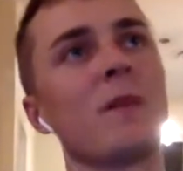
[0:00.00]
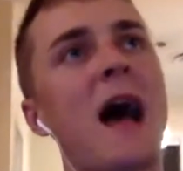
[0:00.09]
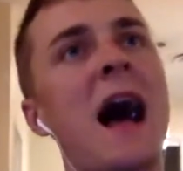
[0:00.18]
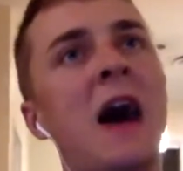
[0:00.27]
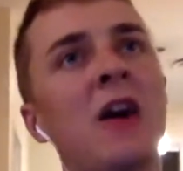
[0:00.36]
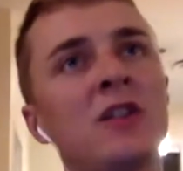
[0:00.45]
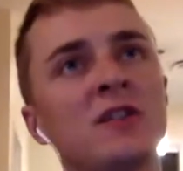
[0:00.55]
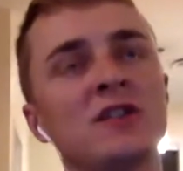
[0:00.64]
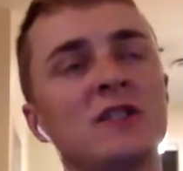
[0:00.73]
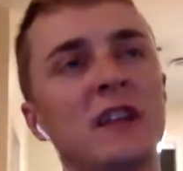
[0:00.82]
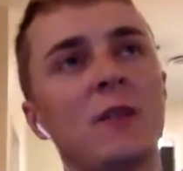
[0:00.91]
I
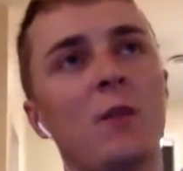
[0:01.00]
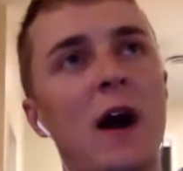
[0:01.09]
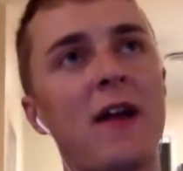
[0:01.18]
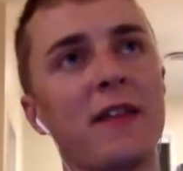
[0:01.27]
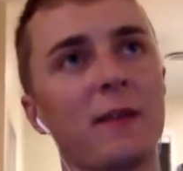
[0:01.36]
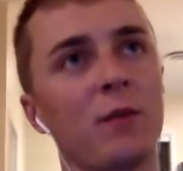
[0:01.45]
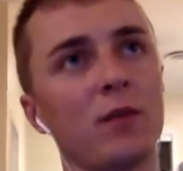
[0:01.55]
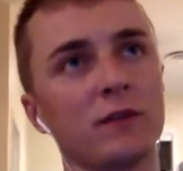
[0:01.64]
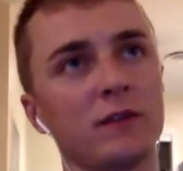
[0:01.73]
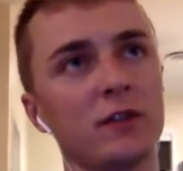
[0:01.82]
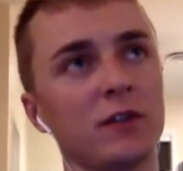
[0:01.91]
understand why they
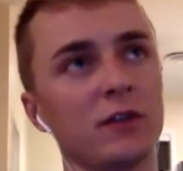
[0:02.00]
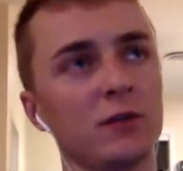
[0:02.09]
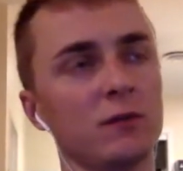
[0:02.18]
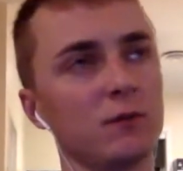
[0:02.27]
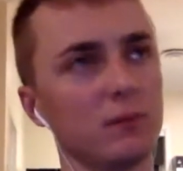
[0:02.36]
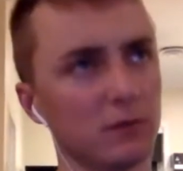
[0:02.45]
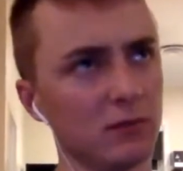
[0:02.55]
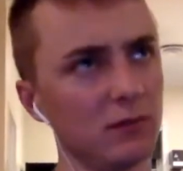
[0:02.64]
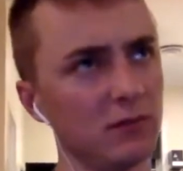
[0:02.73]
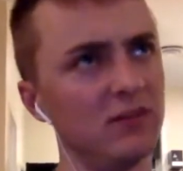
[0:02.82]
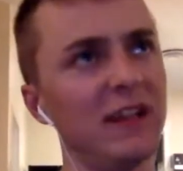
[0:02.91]
want to
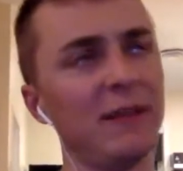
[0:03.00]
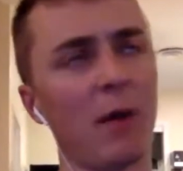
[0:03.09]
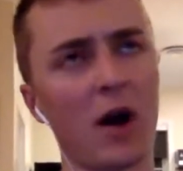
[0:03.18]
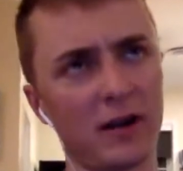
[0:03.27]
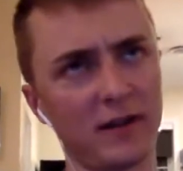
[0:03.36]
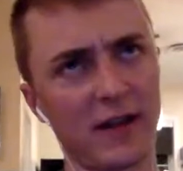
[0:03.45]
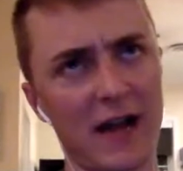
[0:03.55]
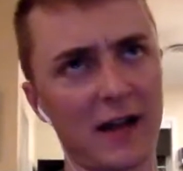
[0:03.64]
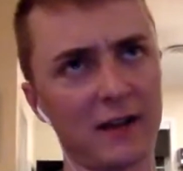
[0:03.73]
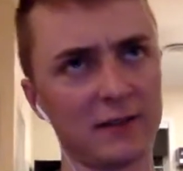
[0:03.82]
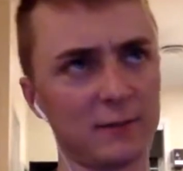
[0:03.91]

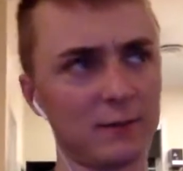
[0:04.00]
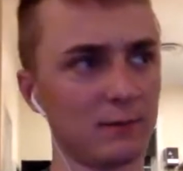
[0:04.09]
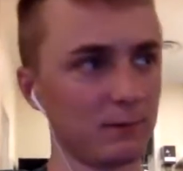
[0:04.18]
demonetize